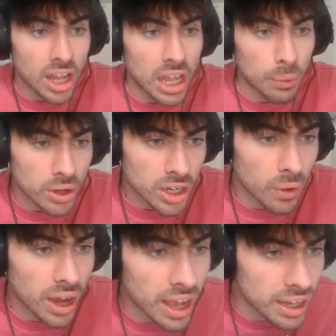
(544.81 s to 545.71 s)
And we're going to go
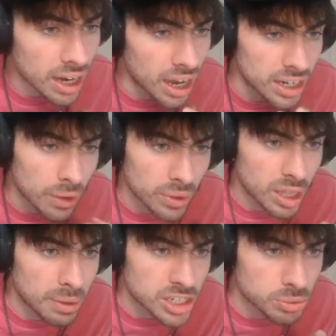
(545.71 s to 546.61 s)
ahead, not really
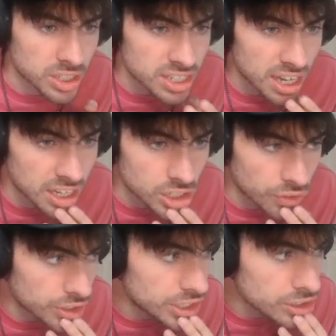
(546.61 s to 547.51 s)
mess with the size over
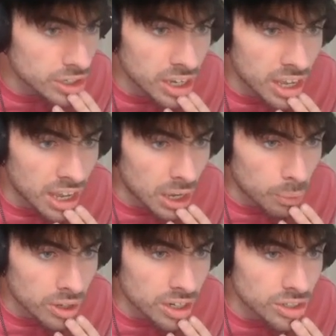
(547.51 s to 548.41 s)
here, and
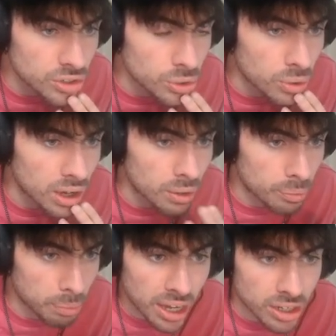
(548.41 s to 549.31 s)
we're going to do
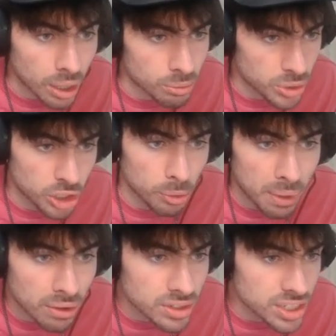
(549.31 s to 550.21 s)
biomes. We can do
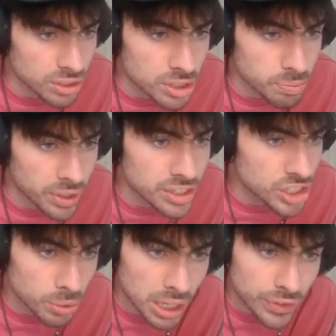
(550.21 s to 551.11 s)
mountains, hills, plains,
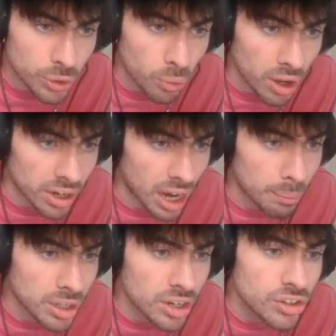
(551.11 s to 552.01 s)
do whatever you want. I'm
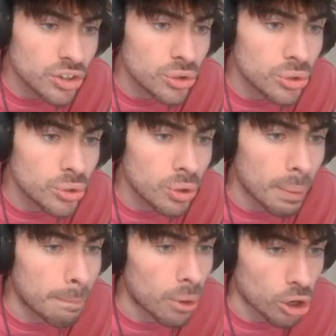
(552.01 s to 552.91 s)
going to do
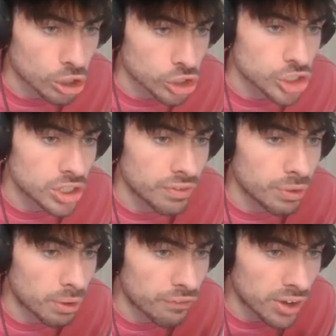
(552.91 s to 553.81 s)
marsh. If you
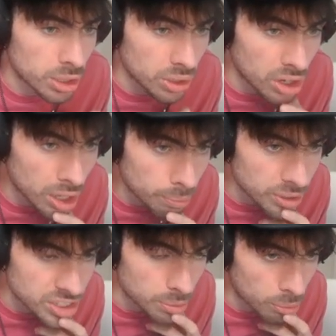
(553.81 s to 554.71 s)
want to follow along,
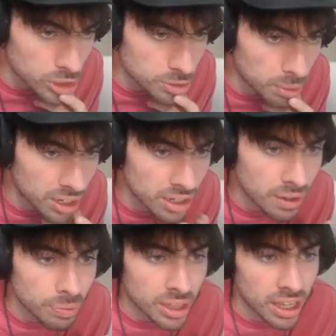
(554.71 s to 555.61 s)
press the marsh button,
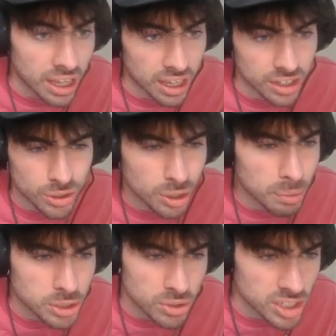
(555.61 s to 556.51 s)
and you can
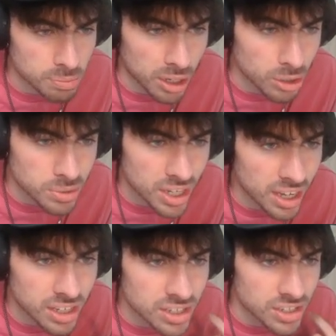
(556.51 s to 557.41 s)
mess with all this biome
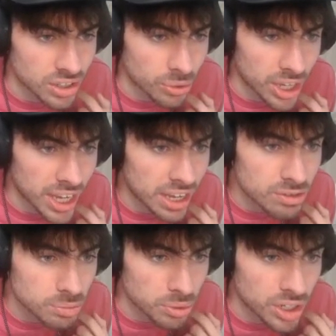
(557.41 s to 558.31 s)
size, you know,
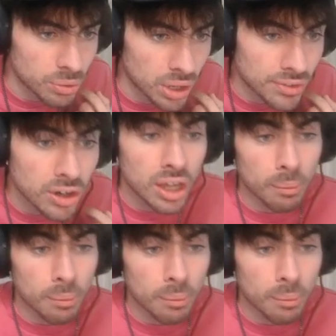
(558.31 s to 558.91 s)
caves, blending, whatever.